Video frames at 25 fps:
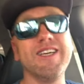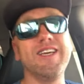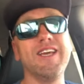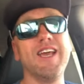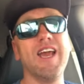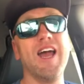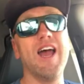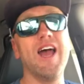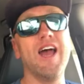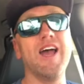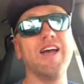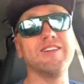
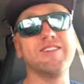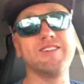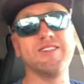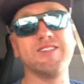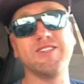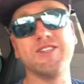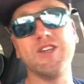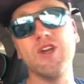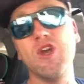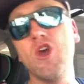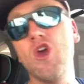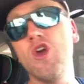
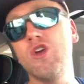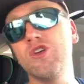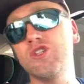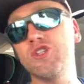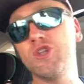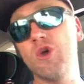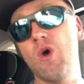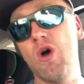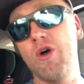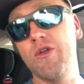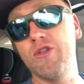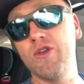Yes!
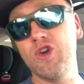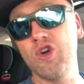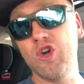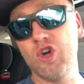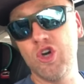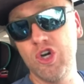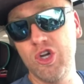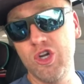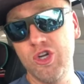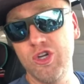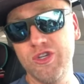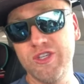So all the
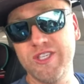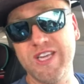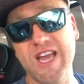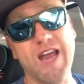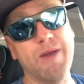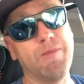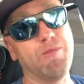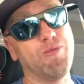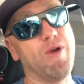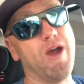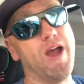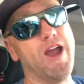girls
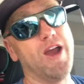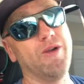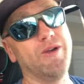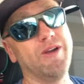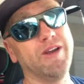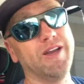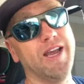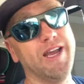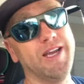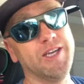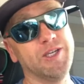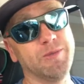had prior
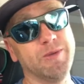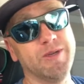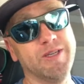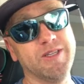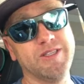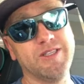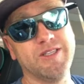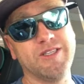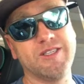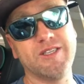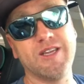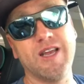
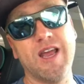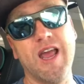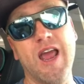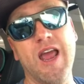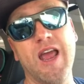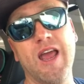engagements,